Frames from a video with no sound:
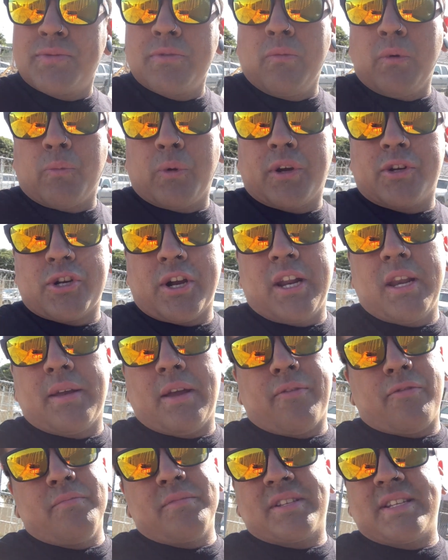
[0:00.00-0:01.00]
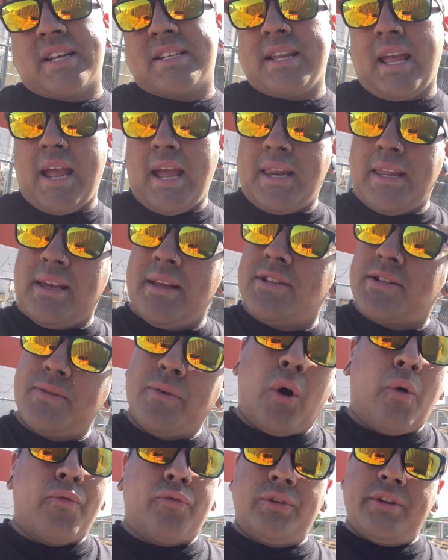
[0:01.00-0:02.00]
We're trying to get from 680 to
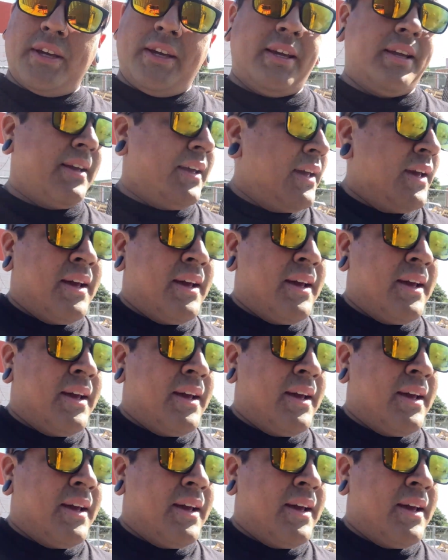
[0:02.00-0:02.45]
hopefully